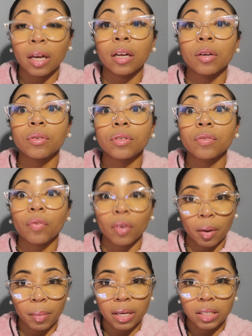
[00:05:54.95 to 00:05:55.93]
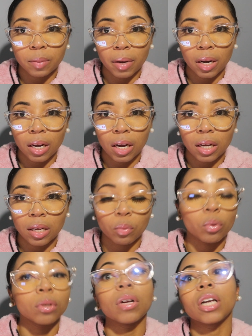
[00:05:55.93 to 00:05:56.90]
and it's from Hispanic,
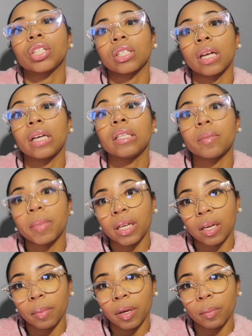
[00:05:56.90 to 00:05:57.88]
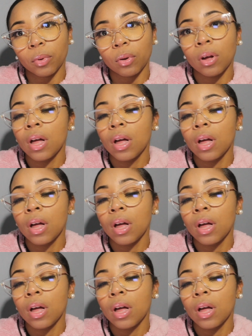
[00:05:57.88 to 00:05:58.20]
well, I should say Dominican people.